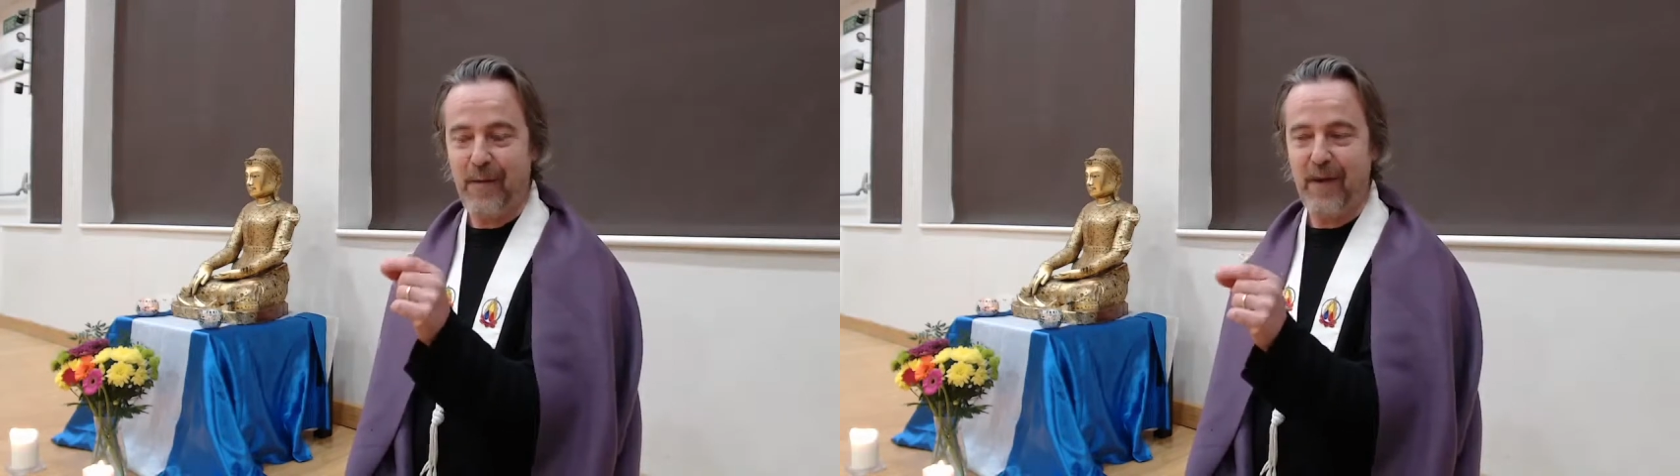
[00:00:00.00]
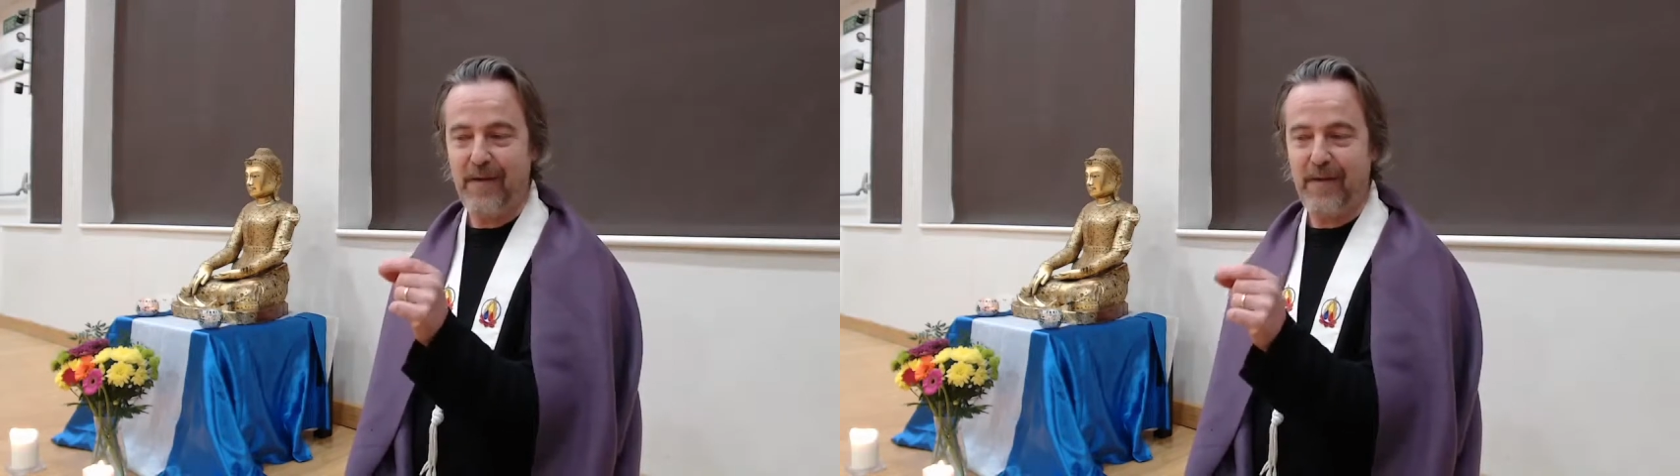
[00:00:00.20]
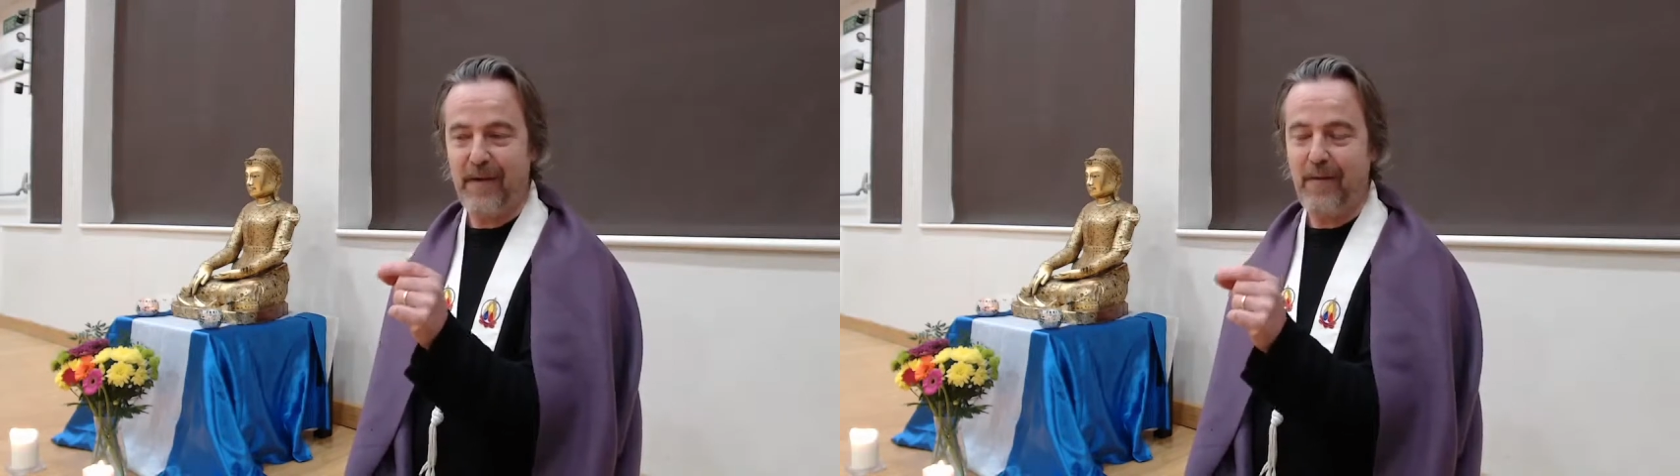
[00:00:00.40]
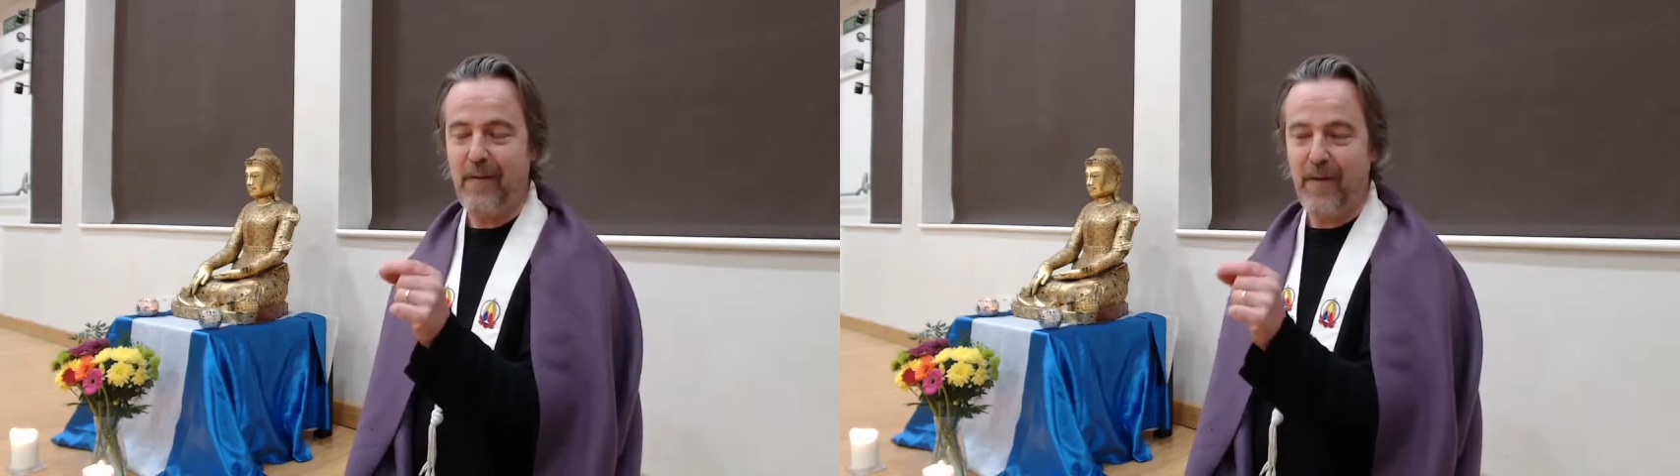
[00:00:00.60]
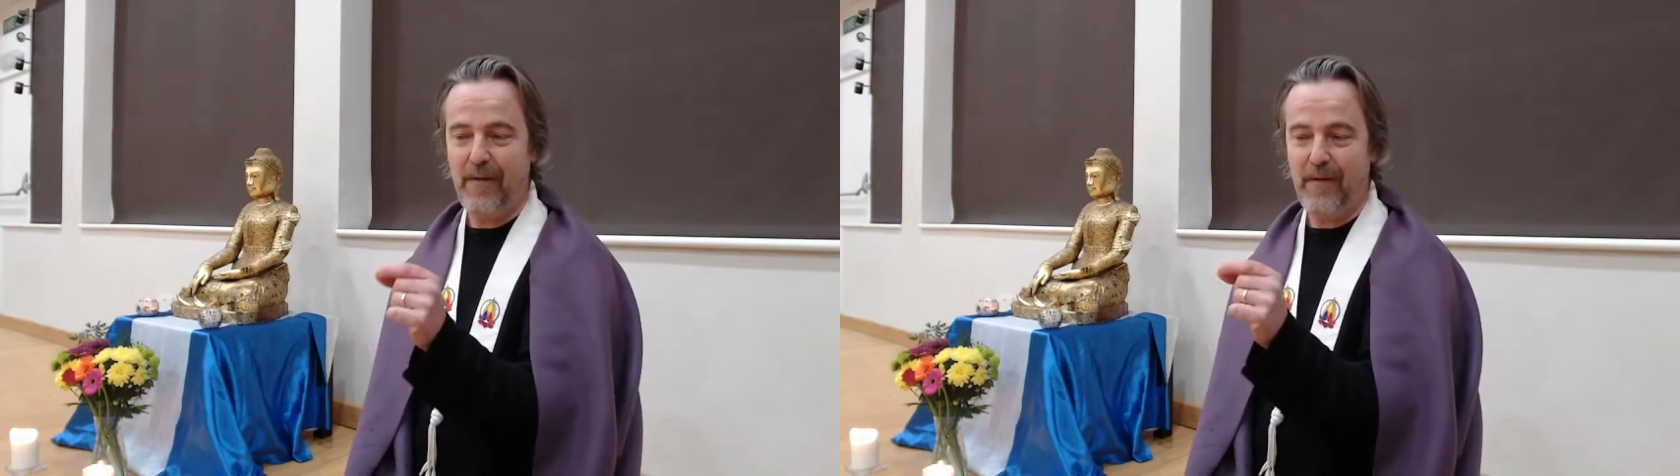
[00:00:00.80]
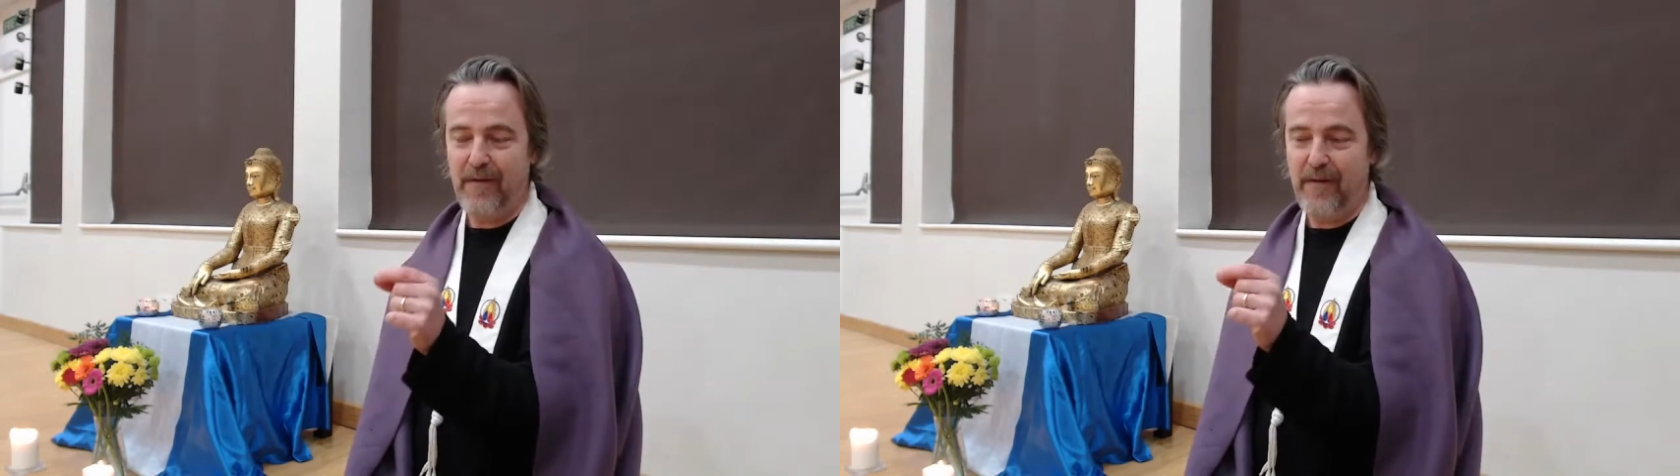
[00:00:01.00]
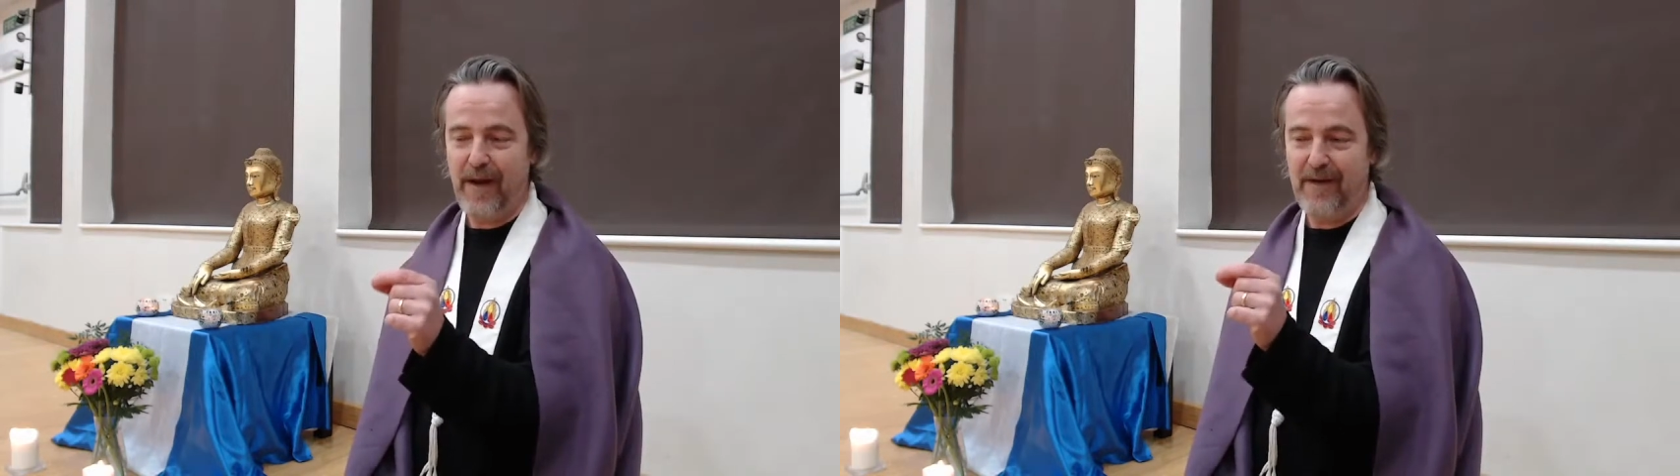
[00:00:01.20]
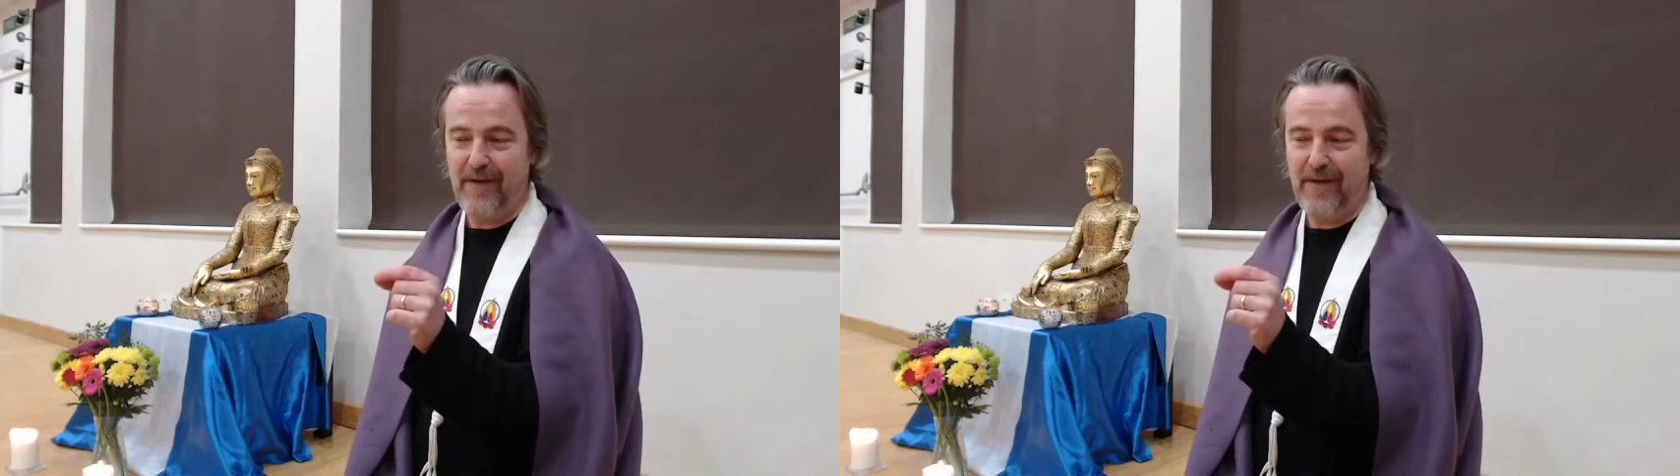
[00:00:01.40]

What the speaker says: whether a state